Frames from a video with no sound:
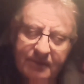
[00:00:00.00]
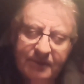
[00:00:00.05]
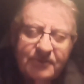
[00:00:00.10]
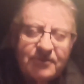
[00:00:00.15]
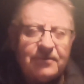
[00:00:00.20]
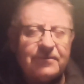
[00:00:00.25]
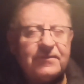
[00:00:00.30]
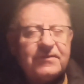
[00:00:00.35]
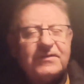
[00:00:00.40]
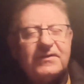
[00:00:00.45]

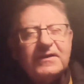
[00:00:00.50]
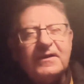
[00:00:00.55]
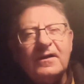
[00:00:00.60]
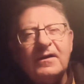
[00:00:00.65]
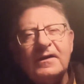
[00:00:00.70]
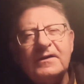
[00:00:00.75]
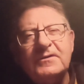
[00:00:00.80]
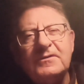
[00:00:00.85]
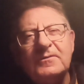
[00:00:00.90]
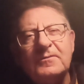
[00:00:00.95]
We shall see
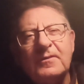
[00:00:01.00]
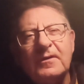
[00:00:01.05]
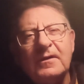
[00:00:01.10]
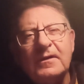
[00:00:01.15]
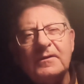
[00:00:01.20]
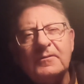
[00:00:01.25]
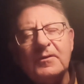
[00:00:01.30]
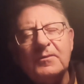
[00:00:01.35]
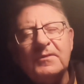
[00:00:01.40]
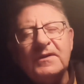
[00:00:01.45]
eye to
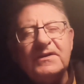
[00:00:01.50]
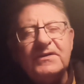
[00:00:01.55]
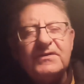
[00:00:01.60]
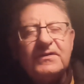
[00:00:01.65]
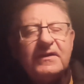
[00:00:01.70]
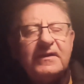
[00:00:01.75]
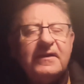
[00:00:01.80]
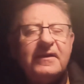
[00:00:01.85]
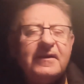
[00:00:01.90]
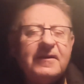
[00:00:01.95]
eye. When we
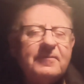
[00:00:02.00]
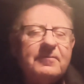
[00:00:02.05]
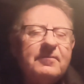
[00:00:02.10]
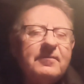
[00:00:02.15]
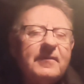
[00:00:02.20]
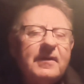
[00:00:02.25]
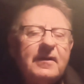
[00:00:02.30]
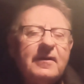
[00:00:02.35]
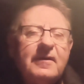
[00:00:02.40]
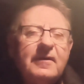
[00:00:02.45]
see
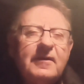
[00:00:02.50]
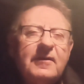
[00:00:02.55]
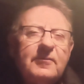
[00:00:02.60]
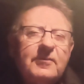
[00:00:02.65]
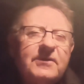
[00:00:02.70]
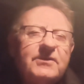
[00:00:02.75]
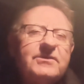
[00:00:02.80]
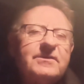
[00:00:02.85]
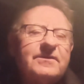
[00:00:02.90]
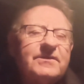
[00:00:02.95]
him,
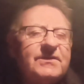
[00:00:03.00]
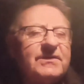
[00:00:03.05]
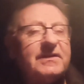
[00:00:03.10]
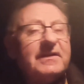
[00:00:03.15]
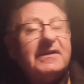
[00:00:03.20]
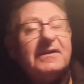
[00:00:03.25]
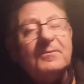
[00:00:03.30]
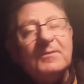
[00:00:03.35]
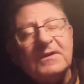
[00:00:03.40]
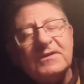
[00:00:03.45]
we shall
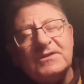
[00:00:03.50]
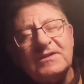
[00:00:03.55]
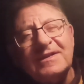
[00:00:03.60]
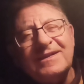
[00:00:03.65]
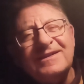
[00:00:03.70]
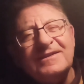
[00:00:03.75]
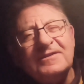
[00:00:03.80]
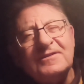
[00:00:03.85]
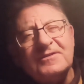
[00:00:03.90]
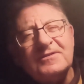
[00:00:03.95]
see him as
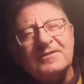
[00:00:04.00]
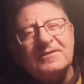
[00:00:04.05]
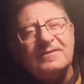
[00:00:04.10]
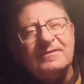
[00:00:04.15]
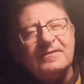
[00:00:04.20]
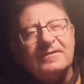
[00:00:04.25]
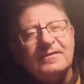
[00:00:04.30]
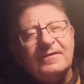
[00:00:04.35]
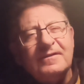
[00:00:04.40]
he is.